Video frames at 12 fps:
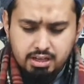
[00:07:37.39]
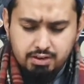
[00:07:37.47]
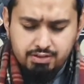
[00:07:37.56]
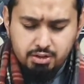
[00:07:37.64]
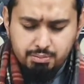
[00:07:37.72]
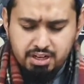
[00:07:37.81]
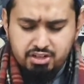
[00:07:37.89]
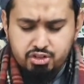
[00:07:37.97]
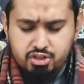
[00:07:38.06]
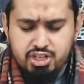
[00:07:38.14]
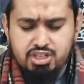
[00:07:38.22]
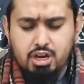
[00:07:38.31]
give us the ability
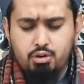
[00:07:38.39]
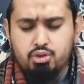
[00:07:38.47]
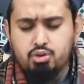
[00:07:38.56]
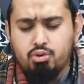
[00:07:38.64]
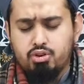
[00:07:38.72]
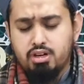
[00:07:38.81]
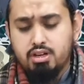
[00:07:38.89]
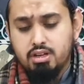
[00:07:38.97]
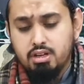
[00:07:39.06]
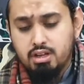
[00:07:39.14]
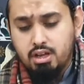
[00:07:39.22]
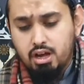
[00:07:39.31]
to teach our children
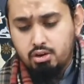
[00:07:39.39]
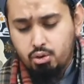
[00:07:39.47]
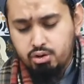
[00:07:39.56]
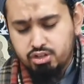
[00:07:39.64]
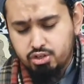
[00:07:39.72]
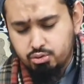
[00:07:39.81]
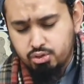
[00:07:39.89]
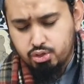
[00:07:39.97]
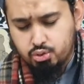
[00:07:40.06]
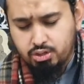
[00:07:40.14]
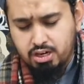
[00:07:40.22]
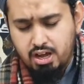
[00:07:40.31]
according to the
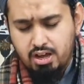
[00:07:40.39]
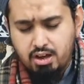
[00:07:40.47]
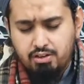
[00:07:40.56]
sunnah